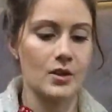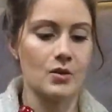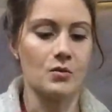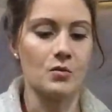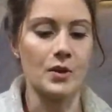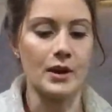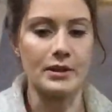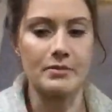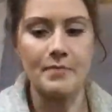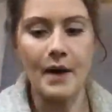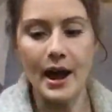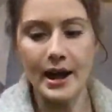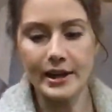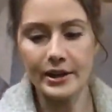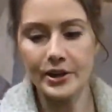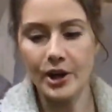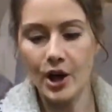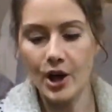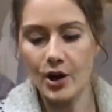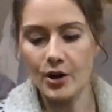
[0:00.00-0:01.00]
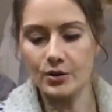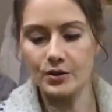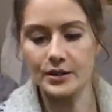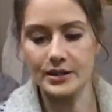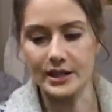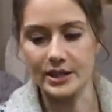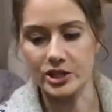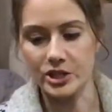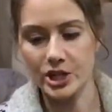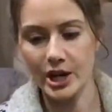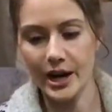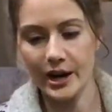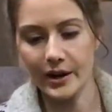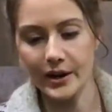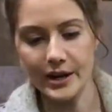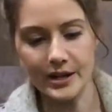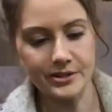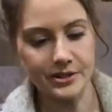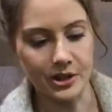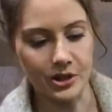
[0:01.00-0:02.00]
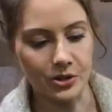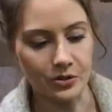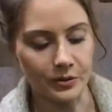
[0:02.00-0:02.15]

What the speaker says: with pine cones and cherries and